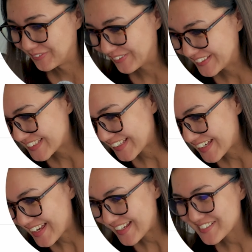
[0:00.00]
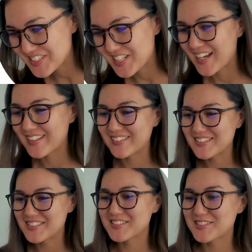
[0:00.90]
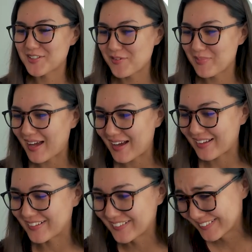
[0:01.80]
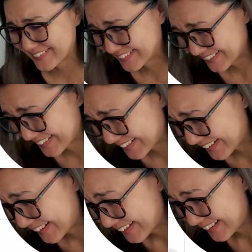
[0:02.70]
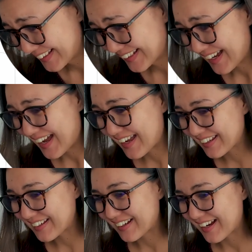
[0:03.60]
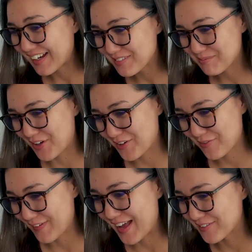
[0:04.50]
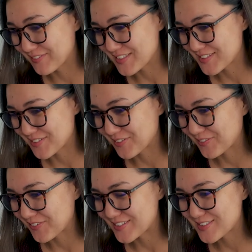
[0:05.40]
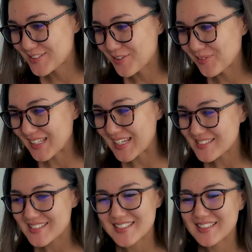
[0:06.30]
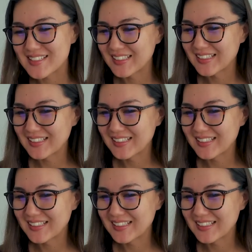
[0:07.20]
What the heck, chat? This is so bad. I am not a fan of this circle. That's so lazy.